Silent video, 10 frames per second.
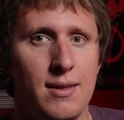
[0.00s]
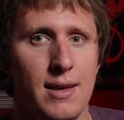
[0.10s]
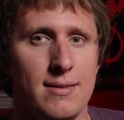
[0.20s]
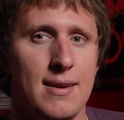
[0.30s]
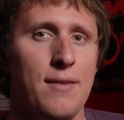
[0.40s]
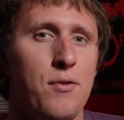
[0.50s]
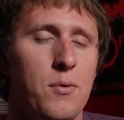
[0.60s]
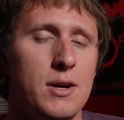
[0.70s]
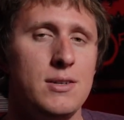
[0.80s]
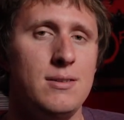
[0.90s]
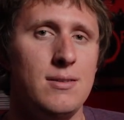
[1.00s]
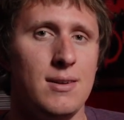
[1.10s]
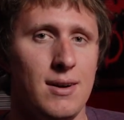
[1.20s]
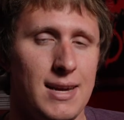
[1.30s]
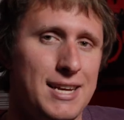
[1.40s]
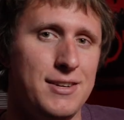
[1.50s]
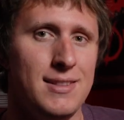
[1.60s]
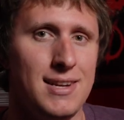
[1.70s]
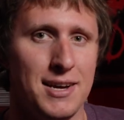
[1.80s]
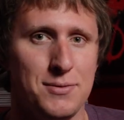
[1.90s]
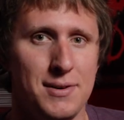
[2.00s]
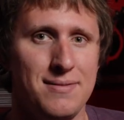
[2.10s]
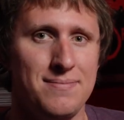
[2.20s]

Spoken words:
Thanks again for watching, and I'll catch you in the next one.